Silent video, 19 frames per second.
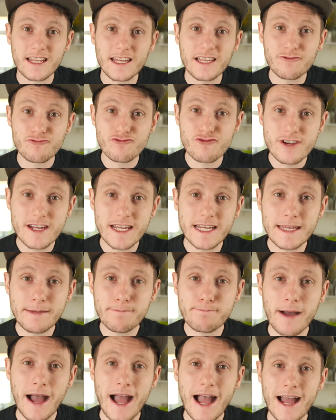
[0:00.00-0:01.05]
like really
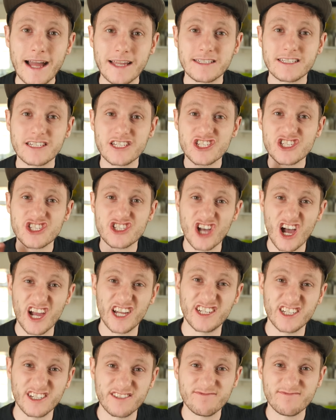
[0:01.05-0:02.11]
bad
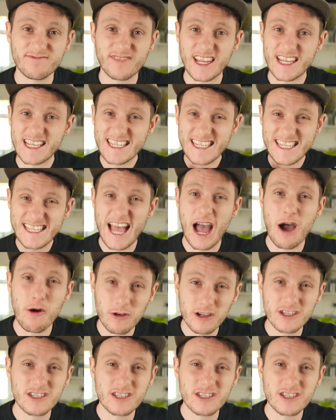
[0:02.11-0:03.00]
cider, like sour